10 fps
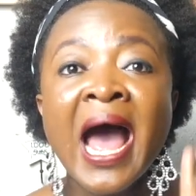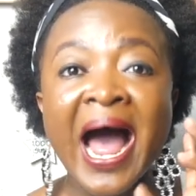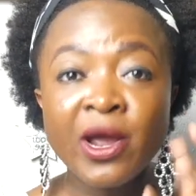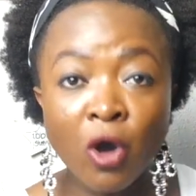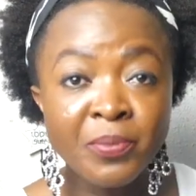
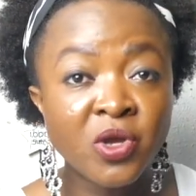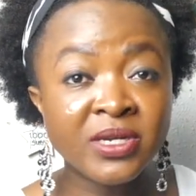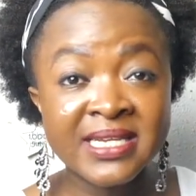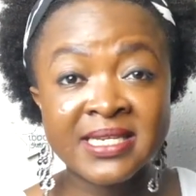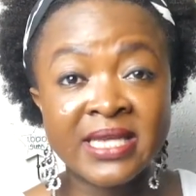I hope
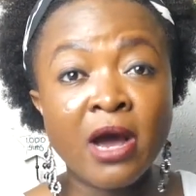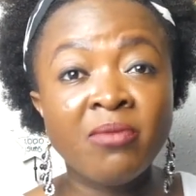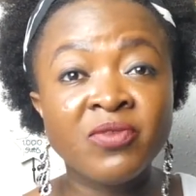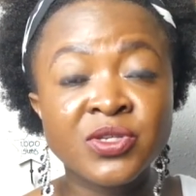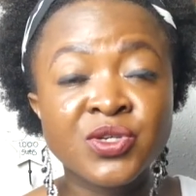this is
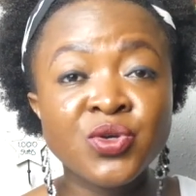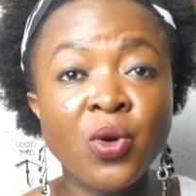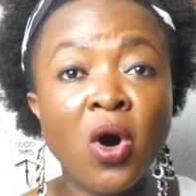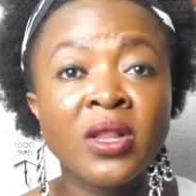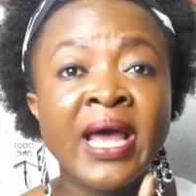helpful to you
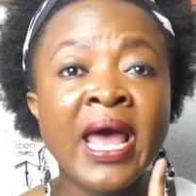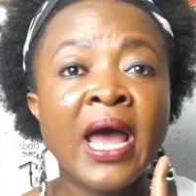all.